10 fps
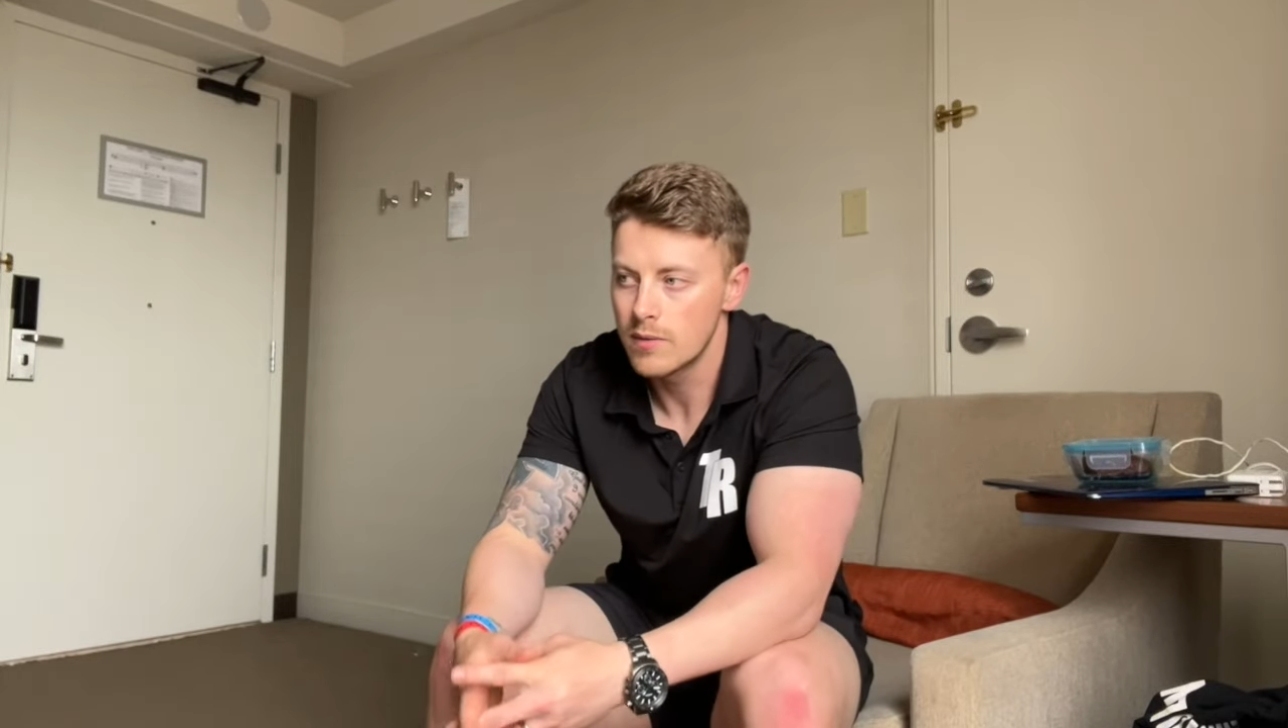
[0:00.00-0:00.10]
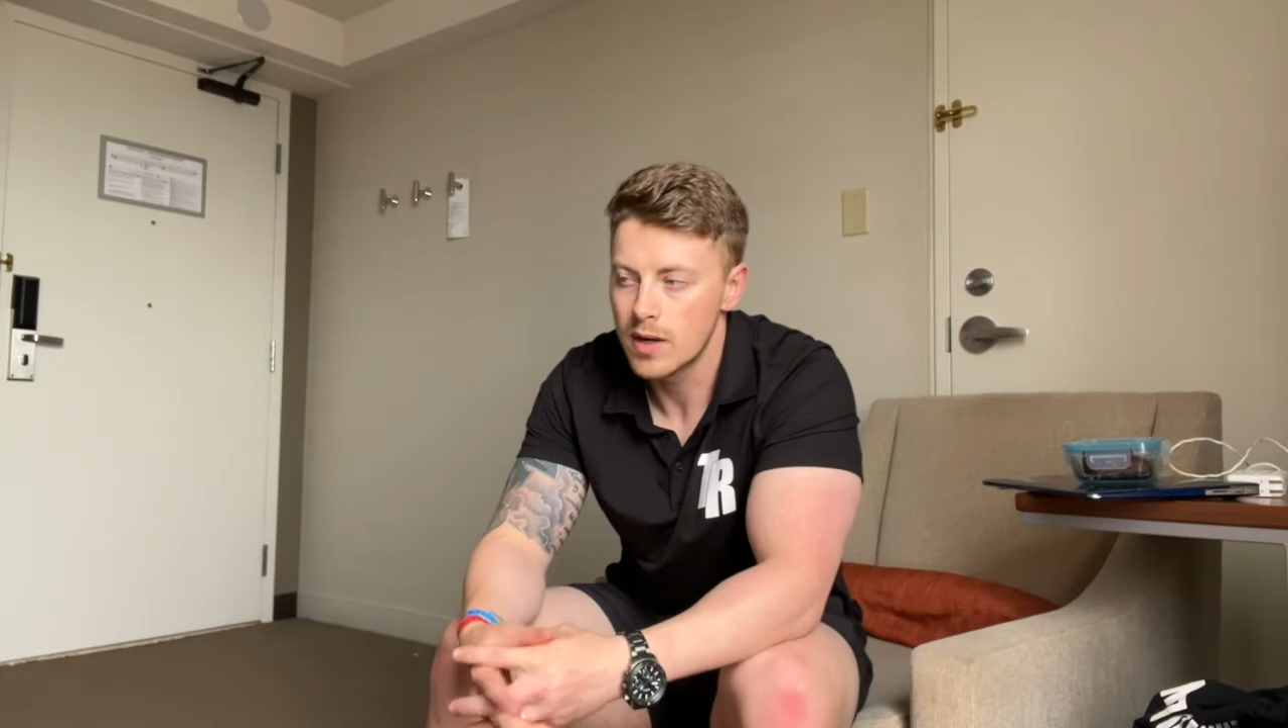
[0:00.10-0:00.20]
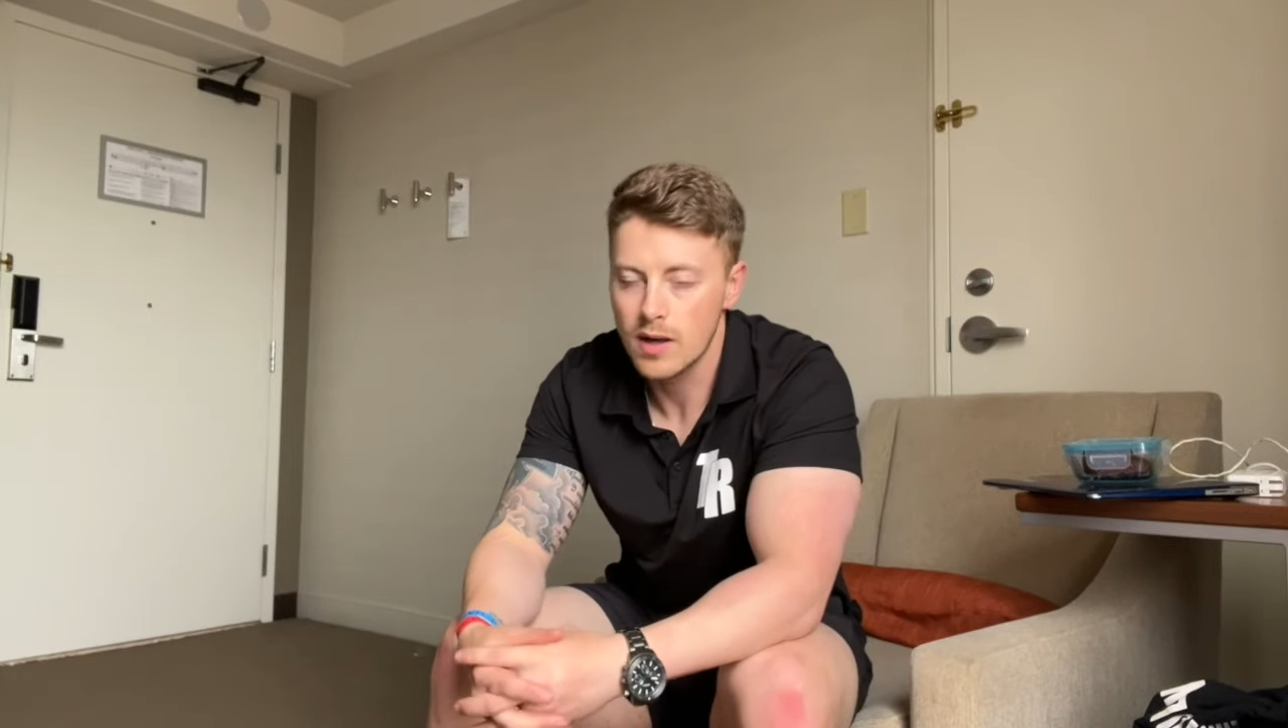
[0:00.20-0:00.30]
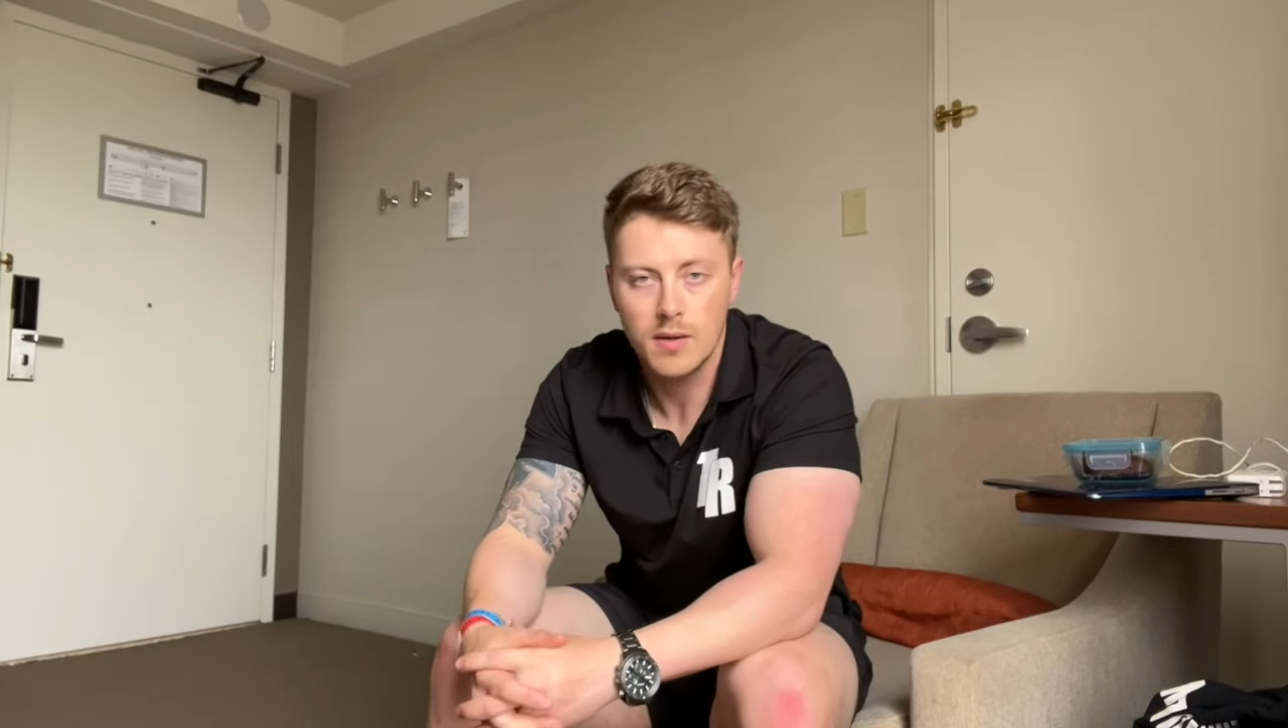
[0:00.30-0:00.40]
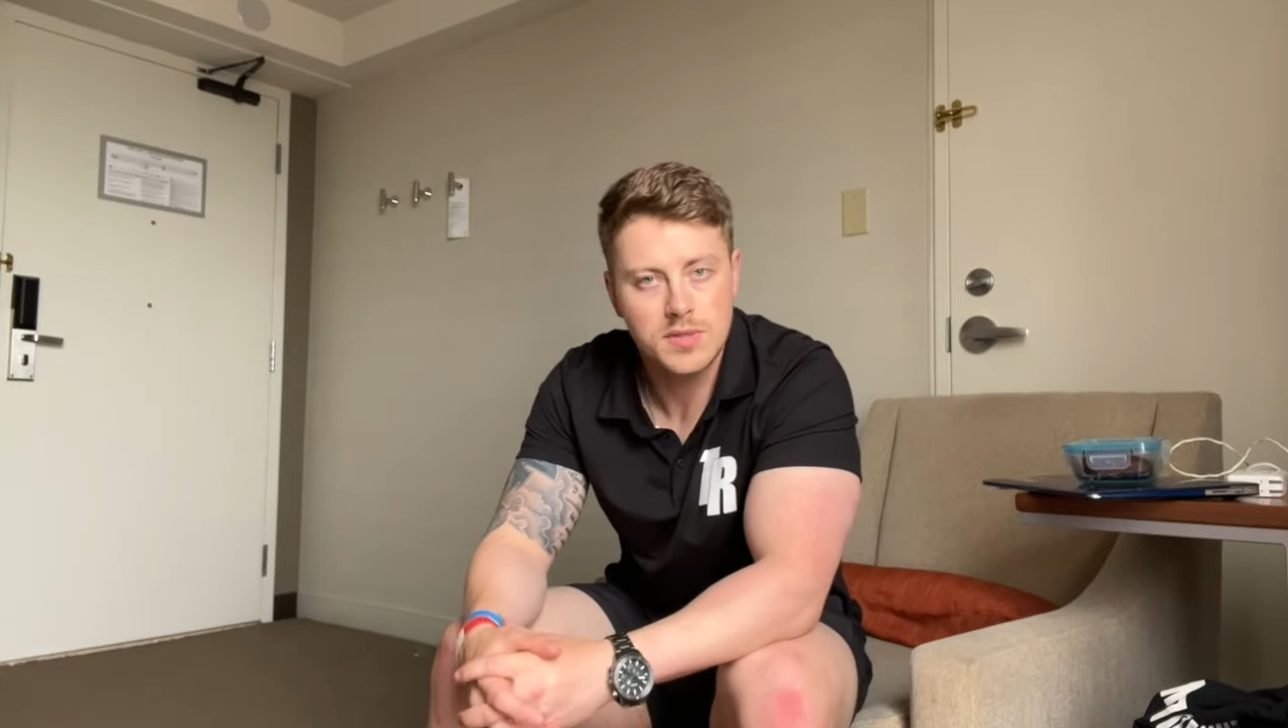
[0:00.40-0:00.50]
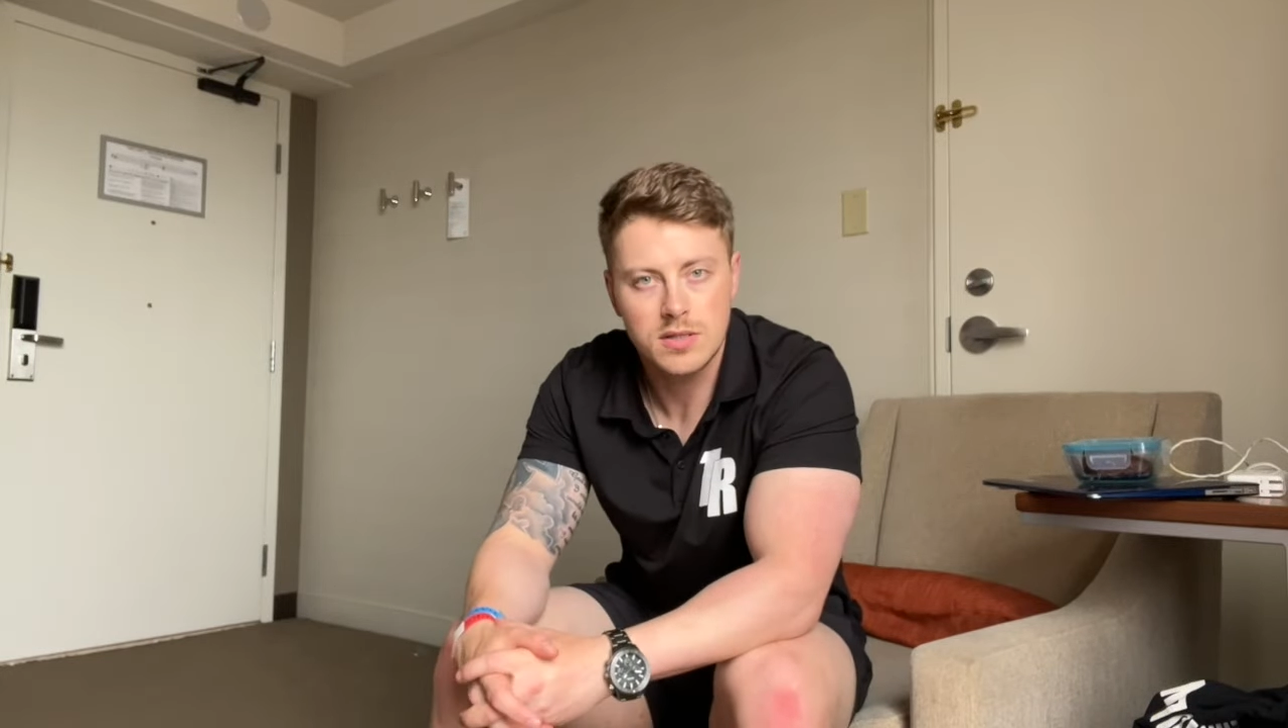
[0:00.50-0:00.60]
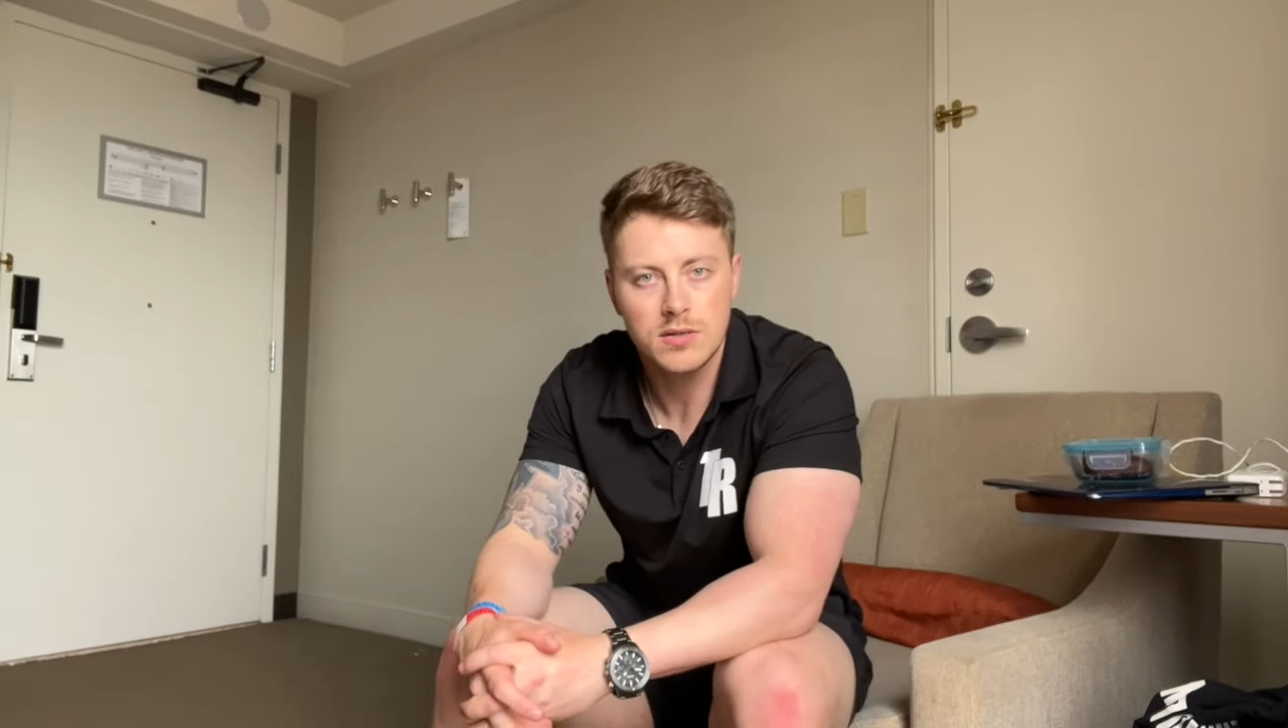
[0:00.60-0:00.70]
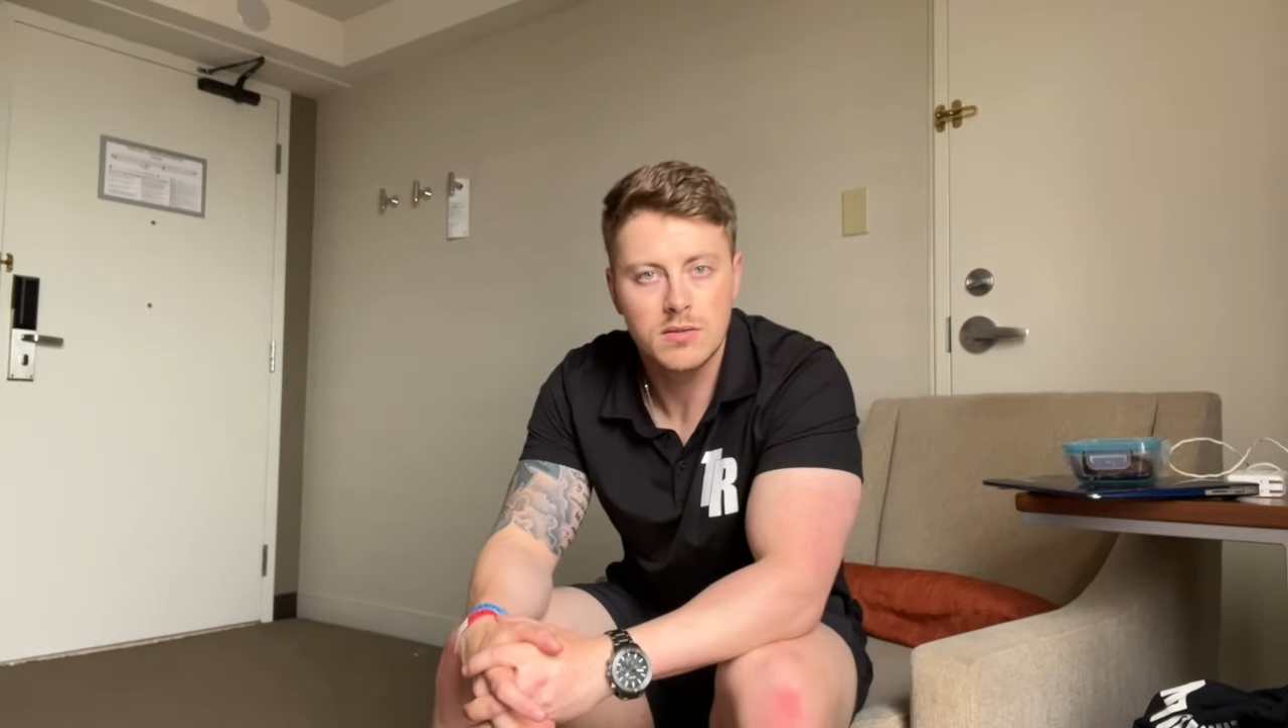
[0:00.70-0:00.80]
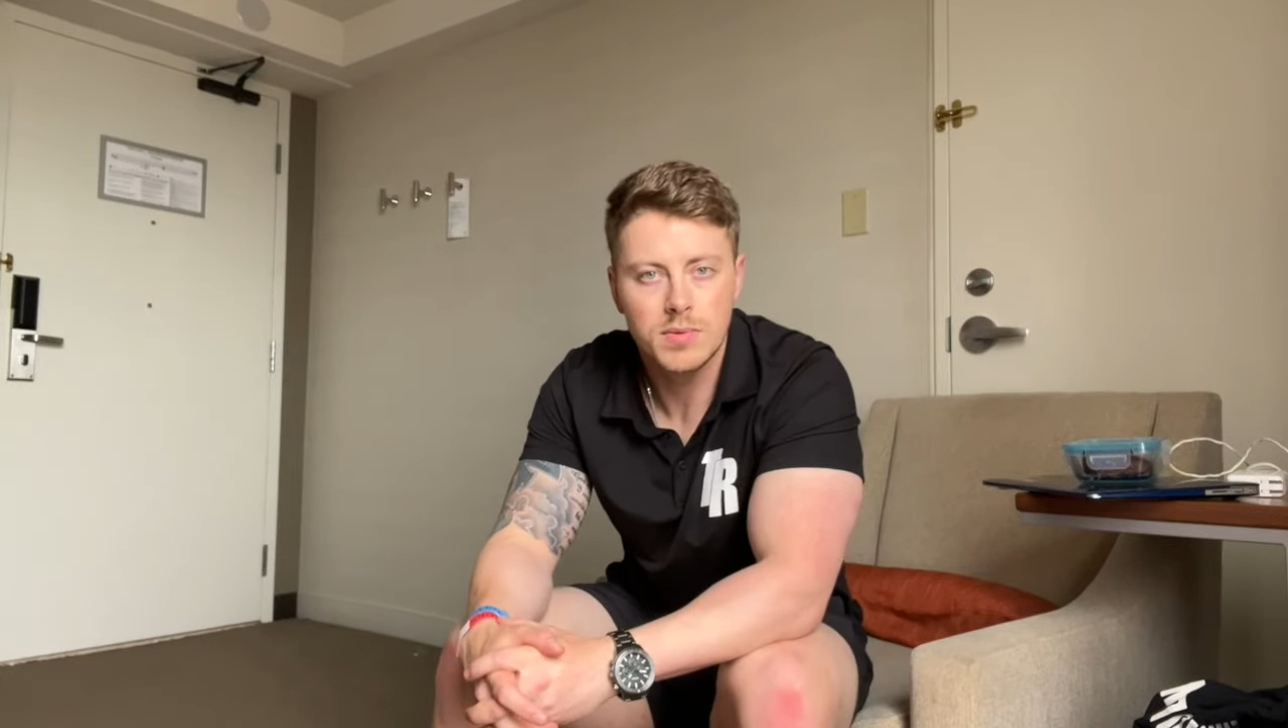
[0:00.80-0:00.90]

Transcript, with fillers: when it comes to